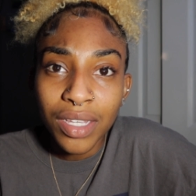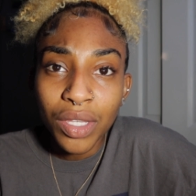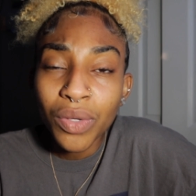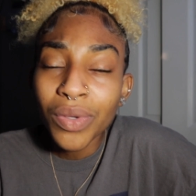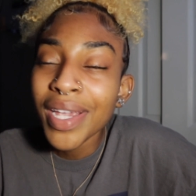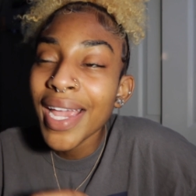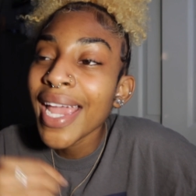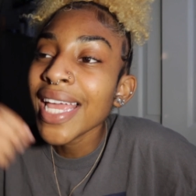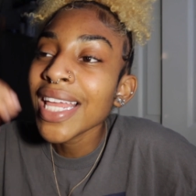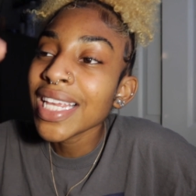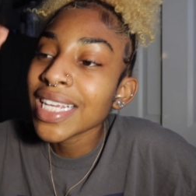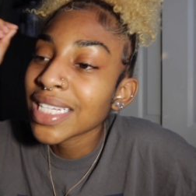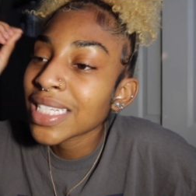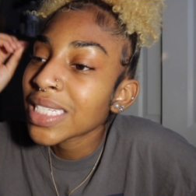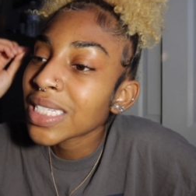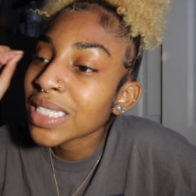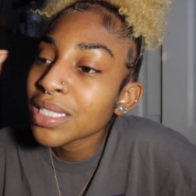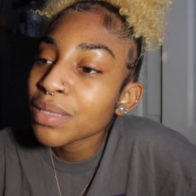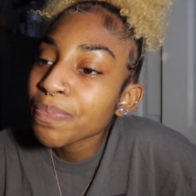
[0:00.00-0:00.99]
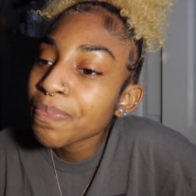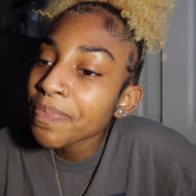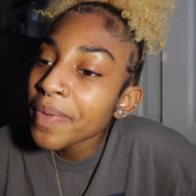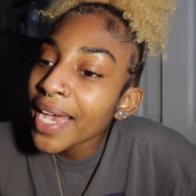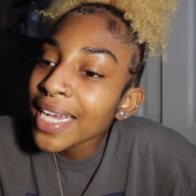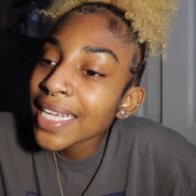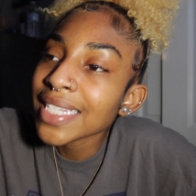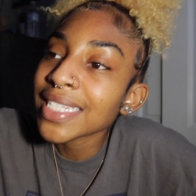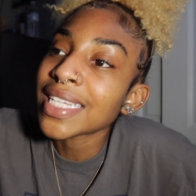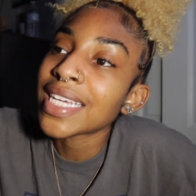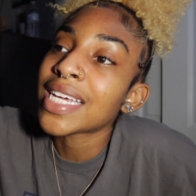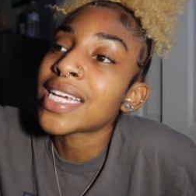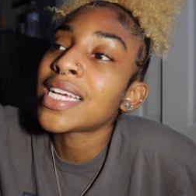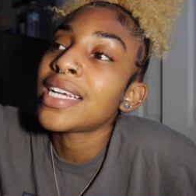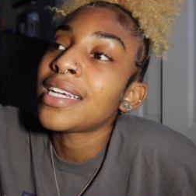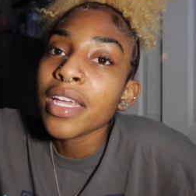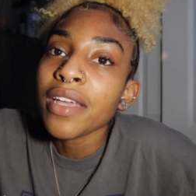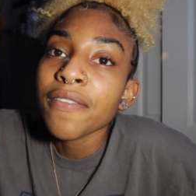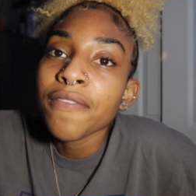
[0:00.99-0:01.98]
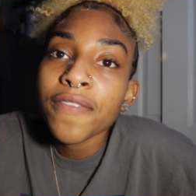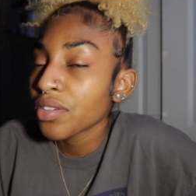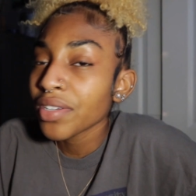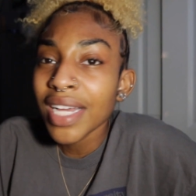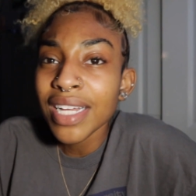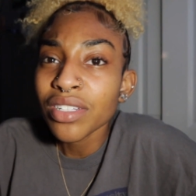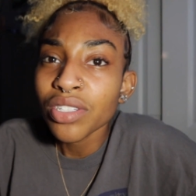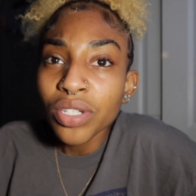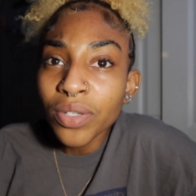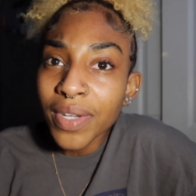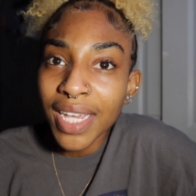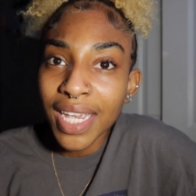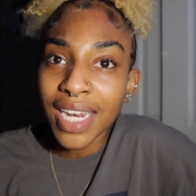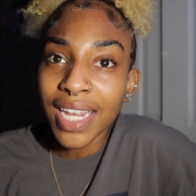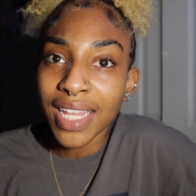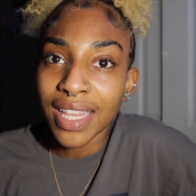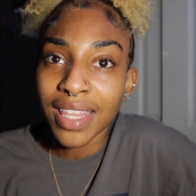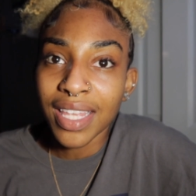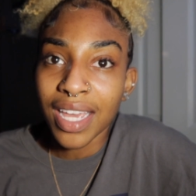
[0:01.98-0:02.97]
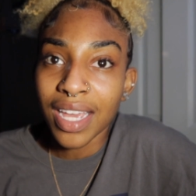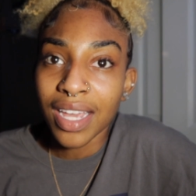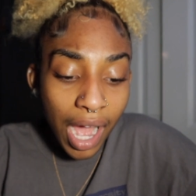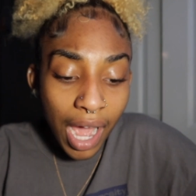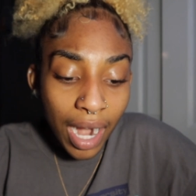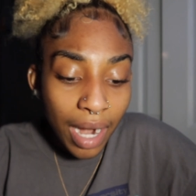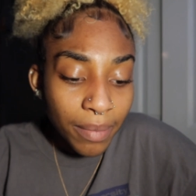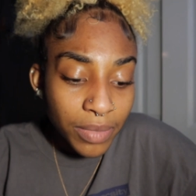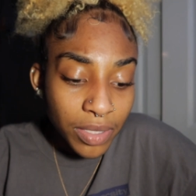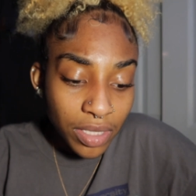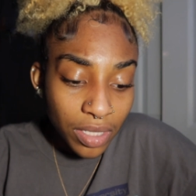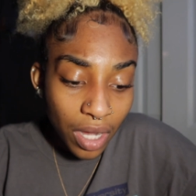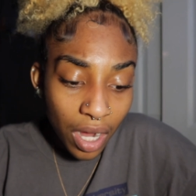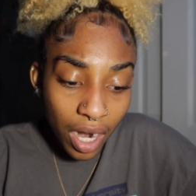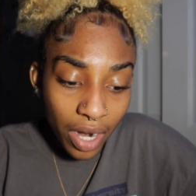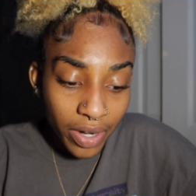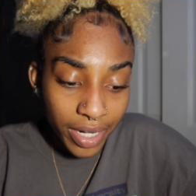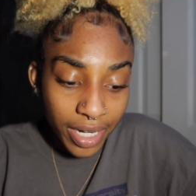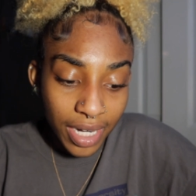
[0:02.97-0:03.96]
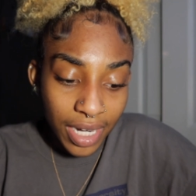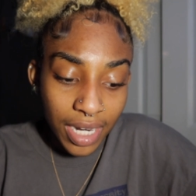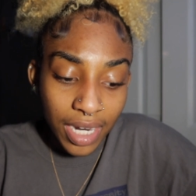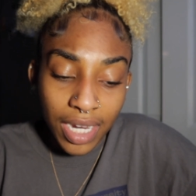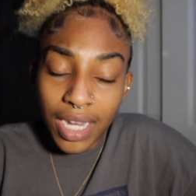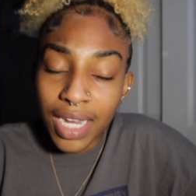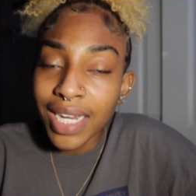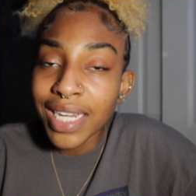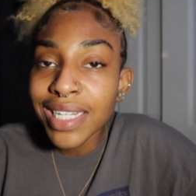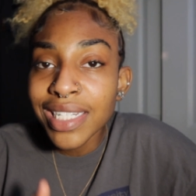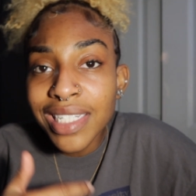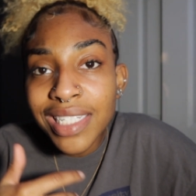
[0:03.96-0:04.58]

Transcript: You can't expect it if you're not doing anything. I'm sorry, it